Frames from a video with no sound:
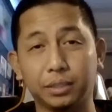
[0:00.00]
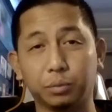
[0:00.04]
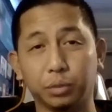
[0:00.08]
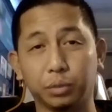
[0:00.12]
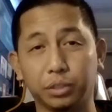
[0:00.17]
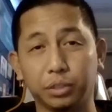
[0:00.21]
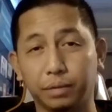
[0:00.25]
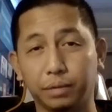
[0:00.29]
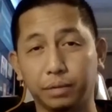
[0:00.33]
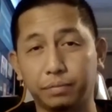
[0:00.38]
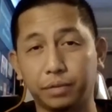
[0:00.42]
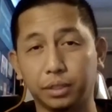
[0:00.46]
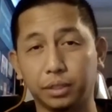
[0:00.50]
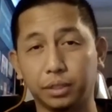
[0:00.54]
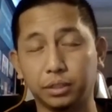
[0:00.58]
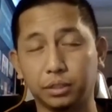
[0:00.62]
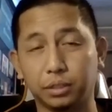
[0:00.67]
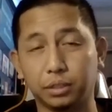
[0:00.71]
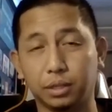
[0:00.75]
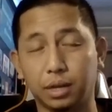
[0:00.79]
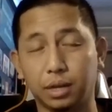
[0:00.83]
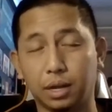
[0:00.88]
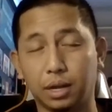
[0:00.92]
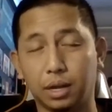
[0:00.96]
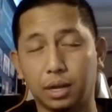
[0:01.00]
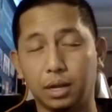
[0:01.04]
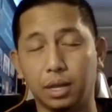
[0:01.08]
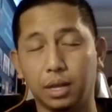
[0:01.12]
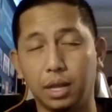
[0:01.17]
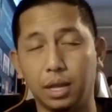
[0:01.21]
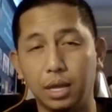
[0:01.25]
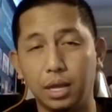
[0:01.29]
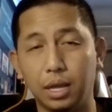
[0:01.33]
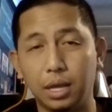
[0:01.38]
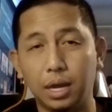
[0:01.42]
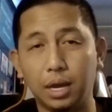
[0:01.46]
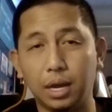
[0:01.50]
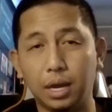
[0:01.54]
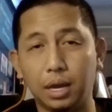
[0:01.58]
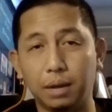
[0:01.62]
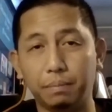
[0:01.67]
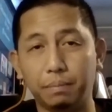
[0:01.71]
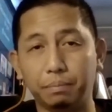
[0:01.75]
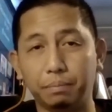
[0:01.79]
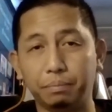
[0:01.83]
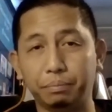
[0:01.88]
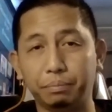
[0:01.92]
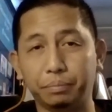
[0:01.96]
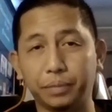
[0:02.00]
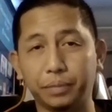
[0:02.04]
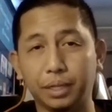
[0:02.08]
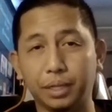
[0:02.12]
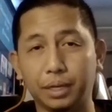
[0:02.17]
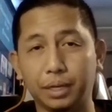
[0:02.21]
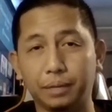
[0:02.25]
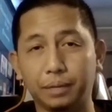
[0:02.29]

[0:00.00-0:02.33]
with different uh, um,